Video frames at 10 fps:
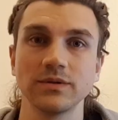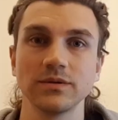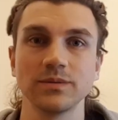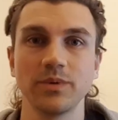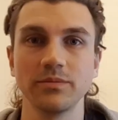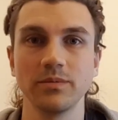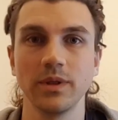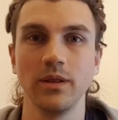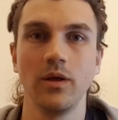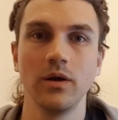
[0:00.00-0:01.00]
it is
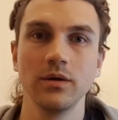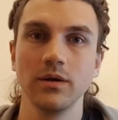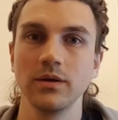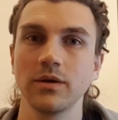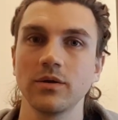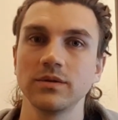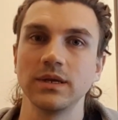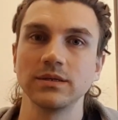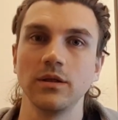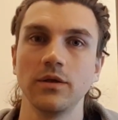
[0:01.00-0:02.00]
probably long,
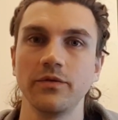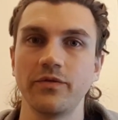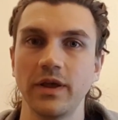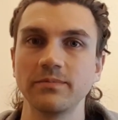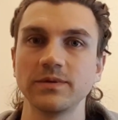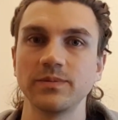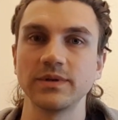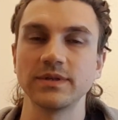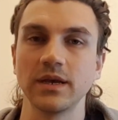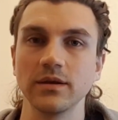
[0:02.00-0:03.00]
contains a lot of frames per
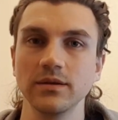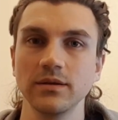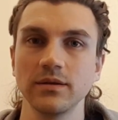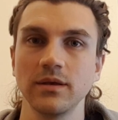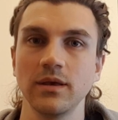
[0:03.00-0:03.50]
second,